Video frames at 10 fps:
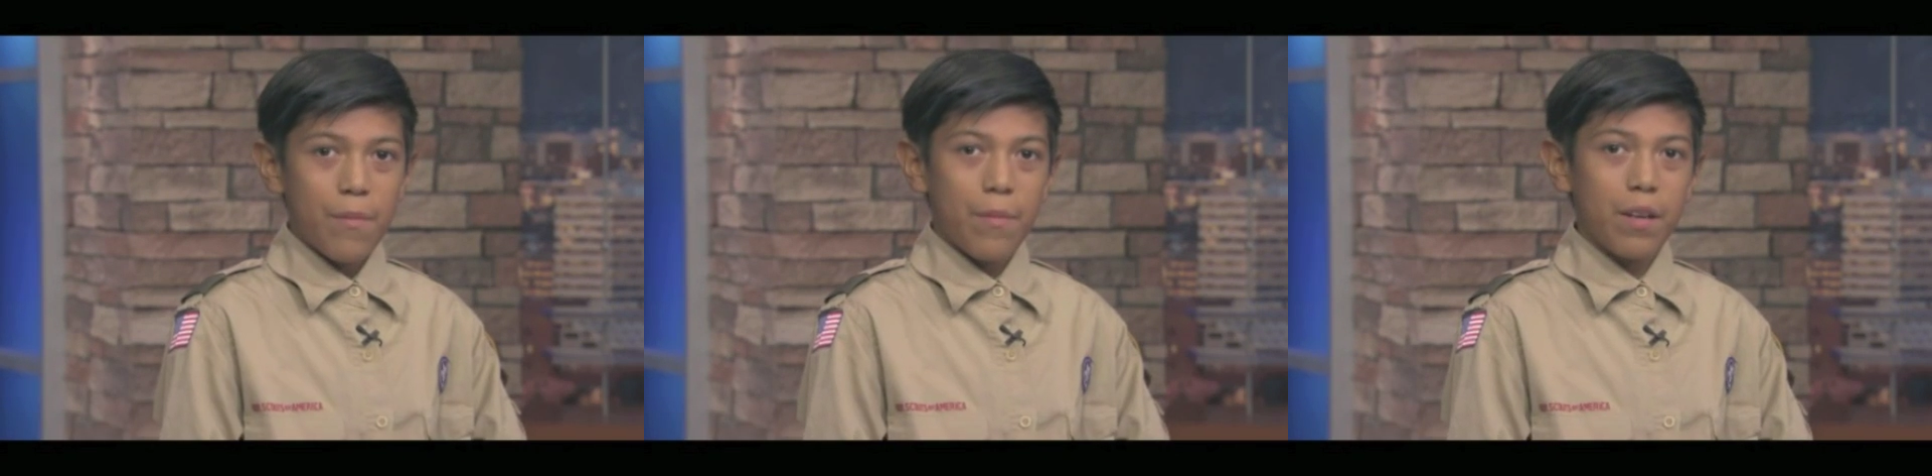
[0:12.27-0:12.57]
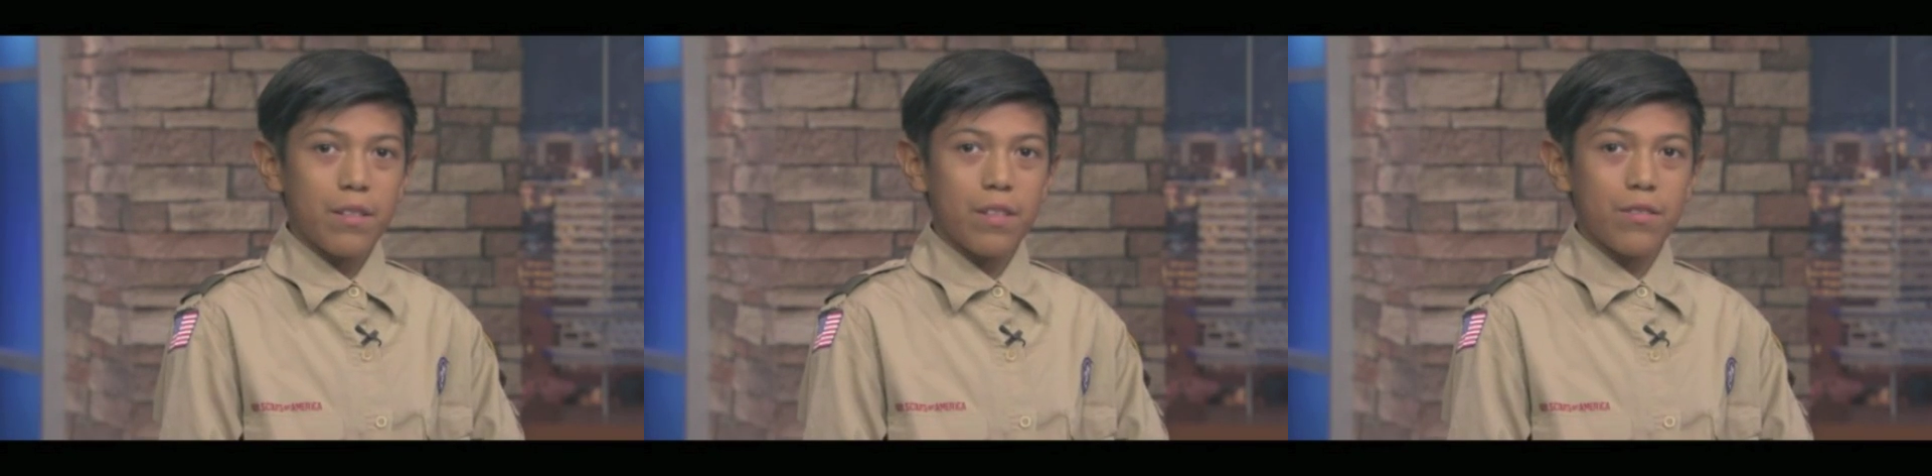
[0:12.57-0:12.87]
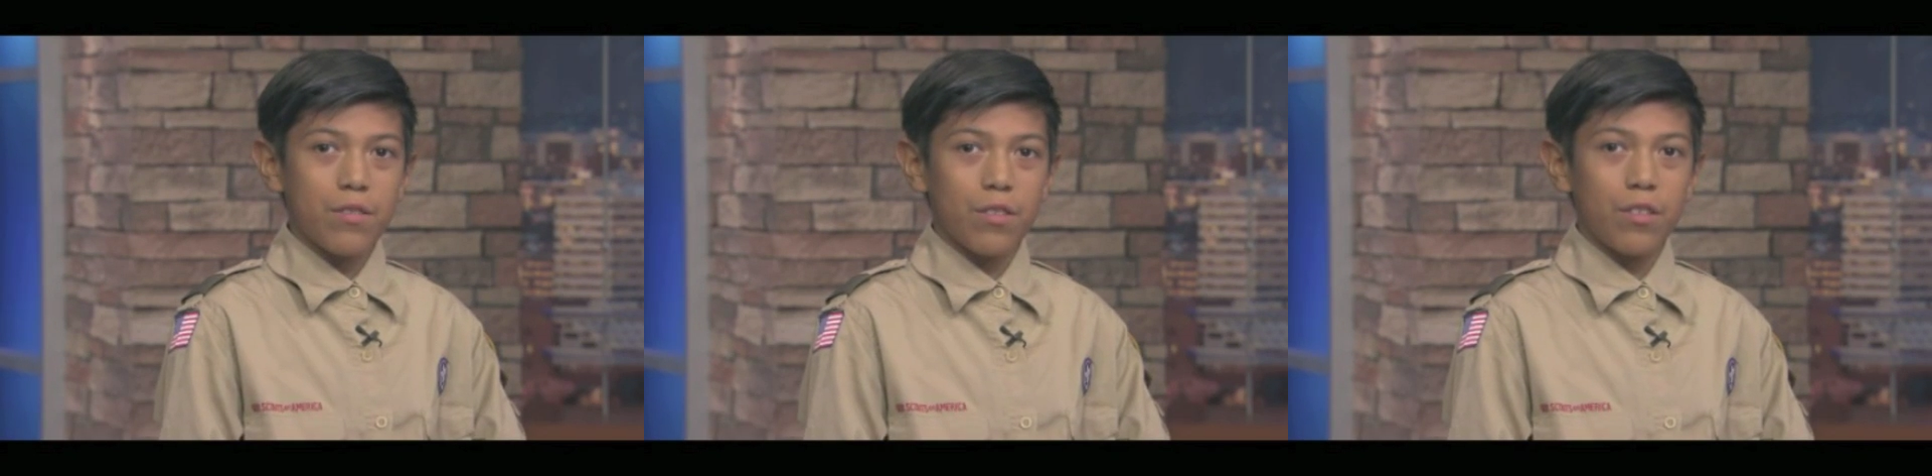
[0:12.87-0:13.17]
Bear
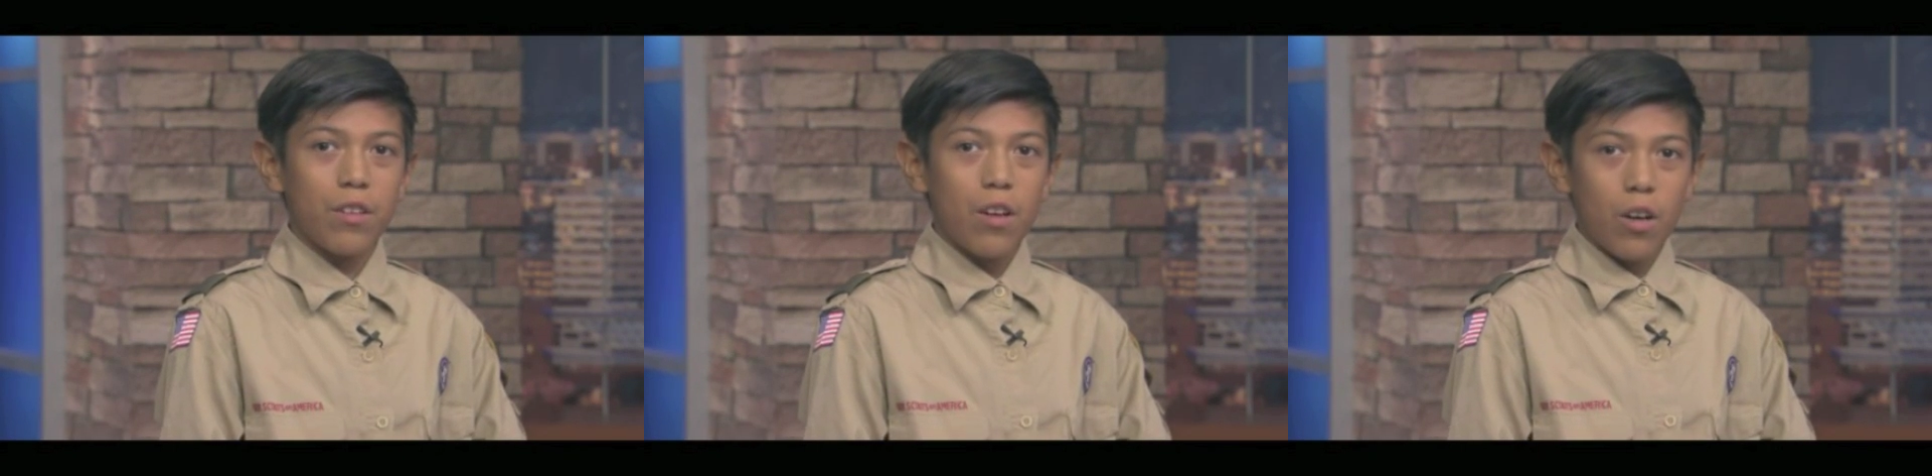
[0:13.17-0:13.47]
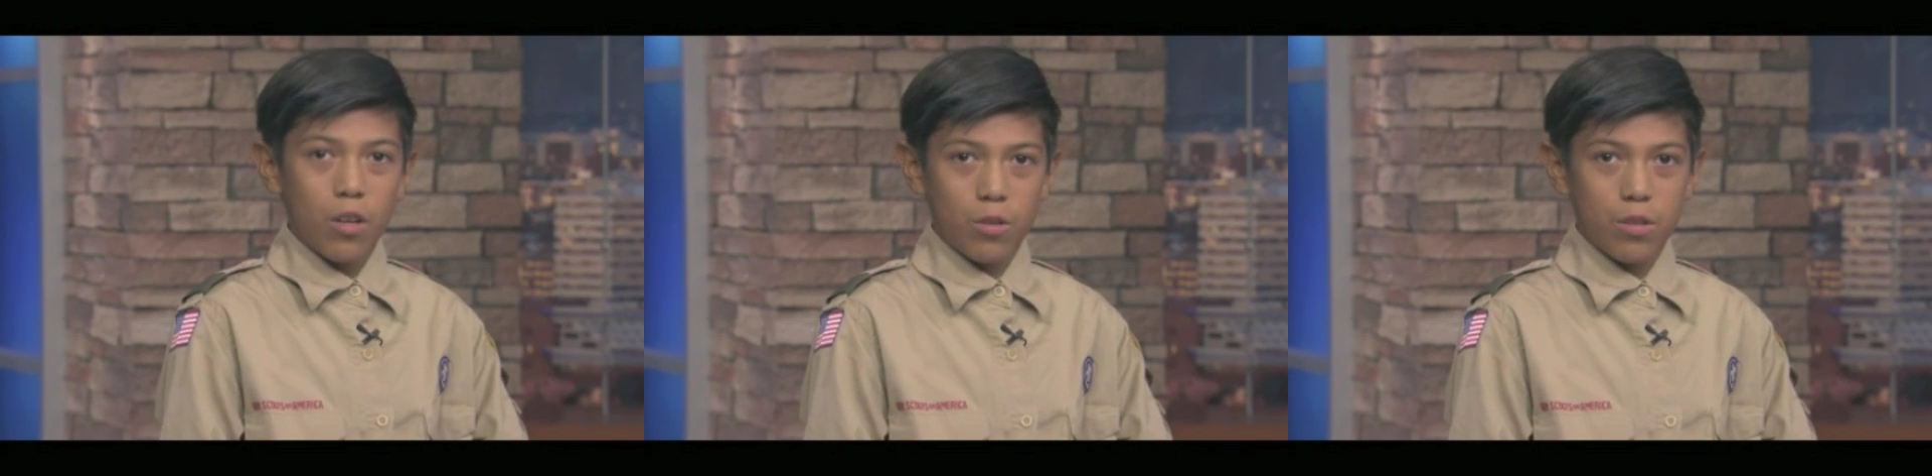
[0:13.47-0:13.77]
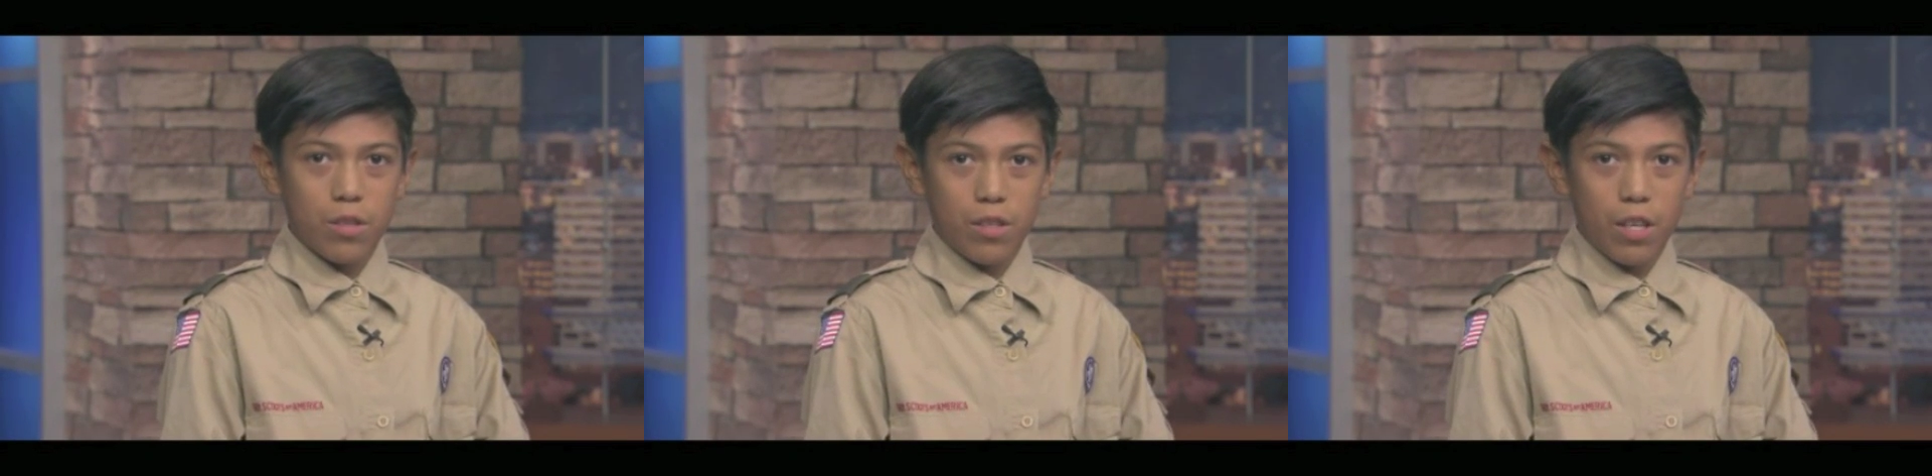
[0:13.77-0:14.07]
Essential
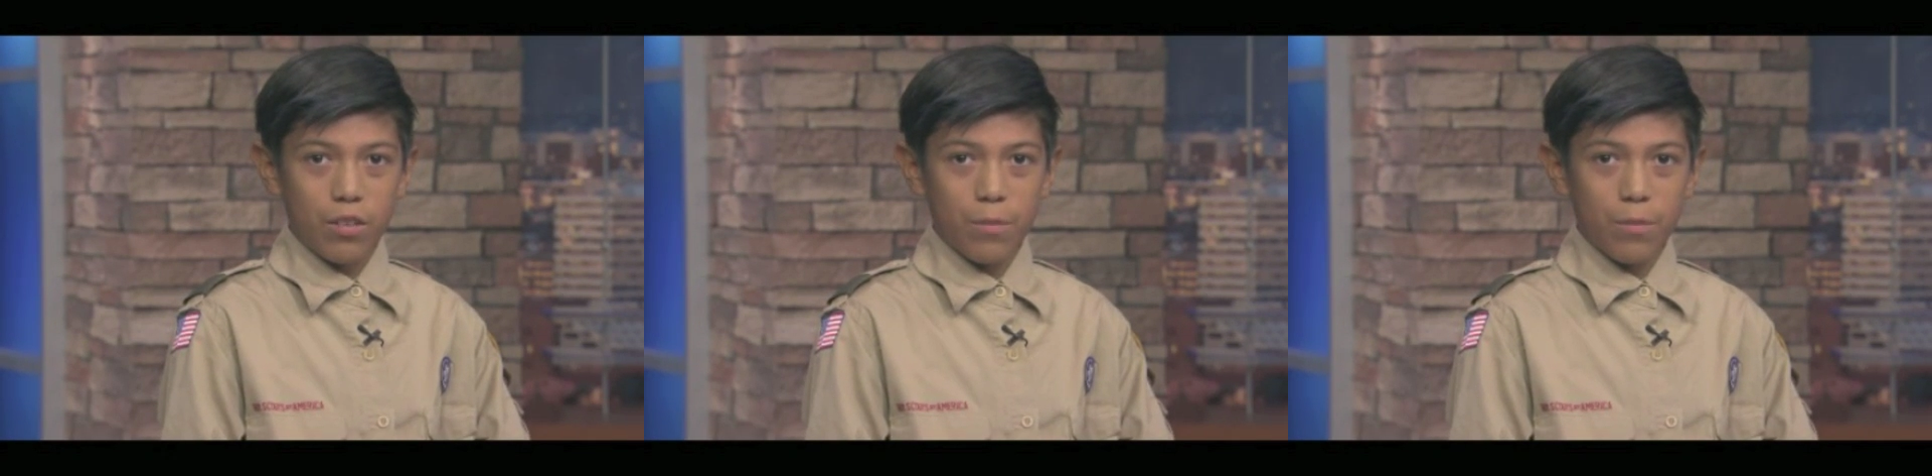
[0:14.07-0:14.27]
hosts a Young